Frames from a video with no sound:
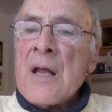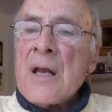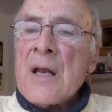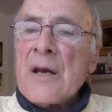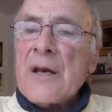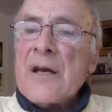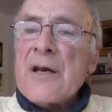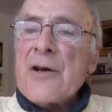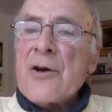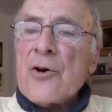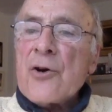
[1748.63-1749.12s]

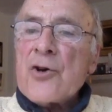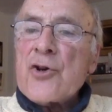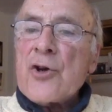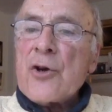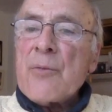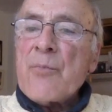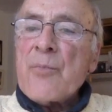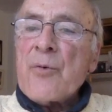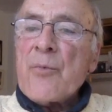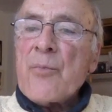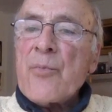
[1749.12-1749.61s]

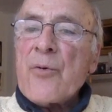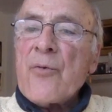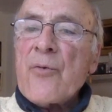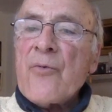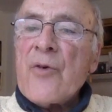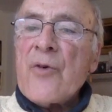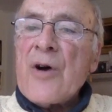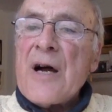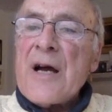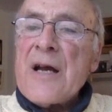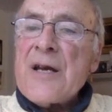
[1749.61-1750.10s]
leadership of
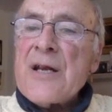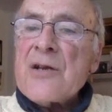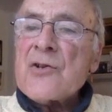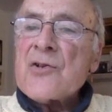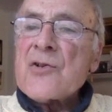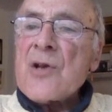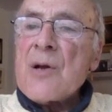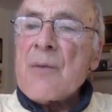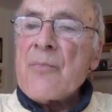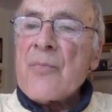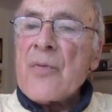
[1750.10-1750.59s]
providing
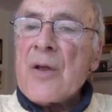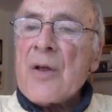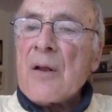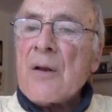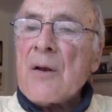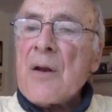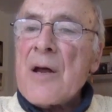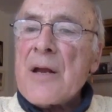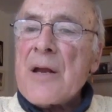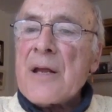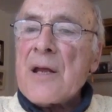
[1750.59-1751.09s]
something
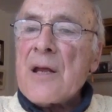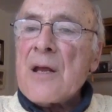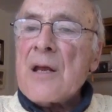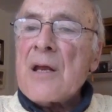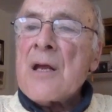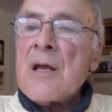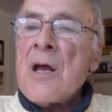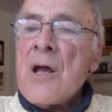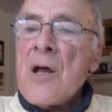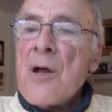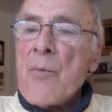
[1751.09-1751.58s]
like a